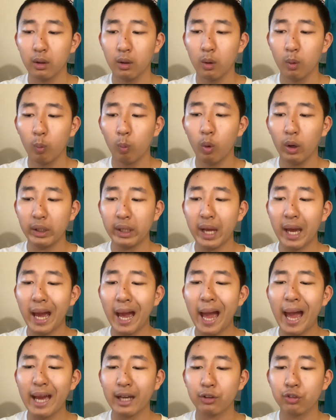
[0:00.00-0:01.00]
What
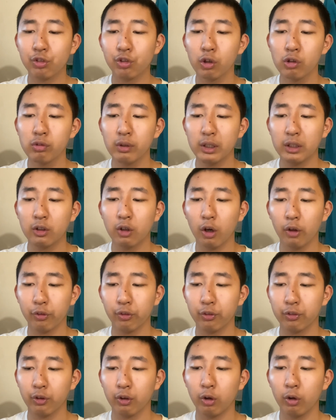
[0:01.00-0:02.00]
actually
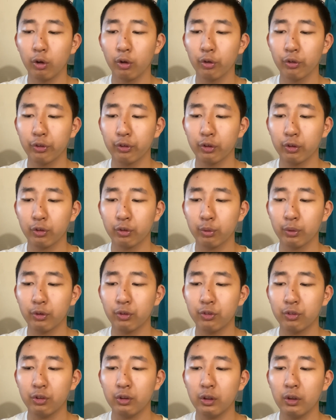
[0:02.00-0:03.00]
causes the holes in your
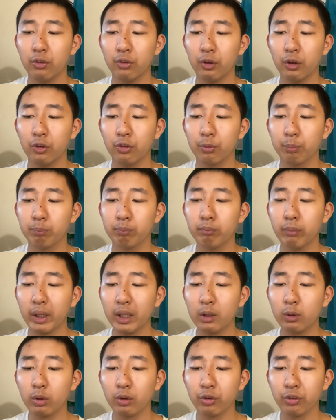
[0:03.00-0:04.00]
Swiss cheese is
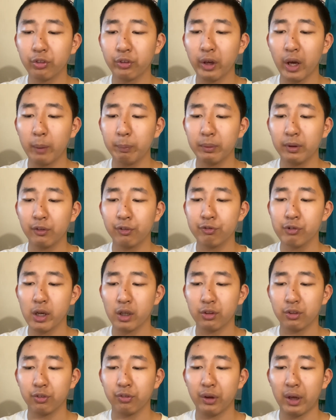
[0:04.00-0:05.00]
microscopic
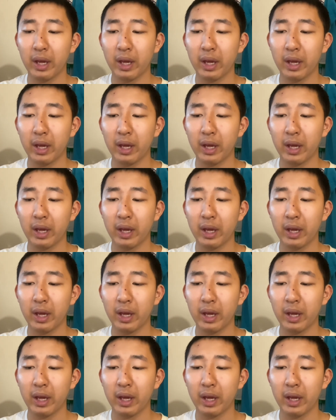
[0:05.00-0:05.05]
flecks of